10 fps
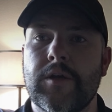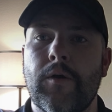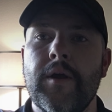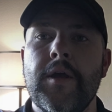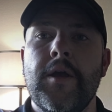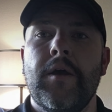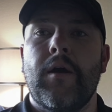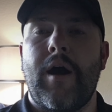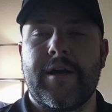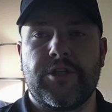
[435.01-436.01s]
So
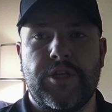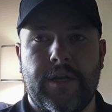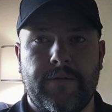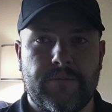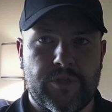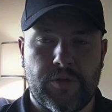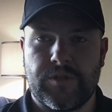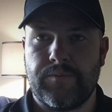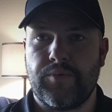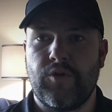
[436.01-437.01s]
oxygen
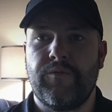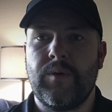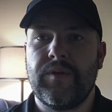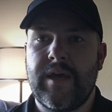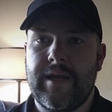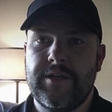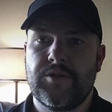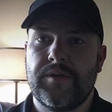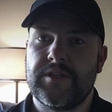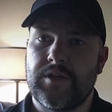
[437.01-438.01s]
shows improvement with head
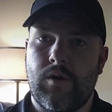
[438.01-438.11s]
injuries.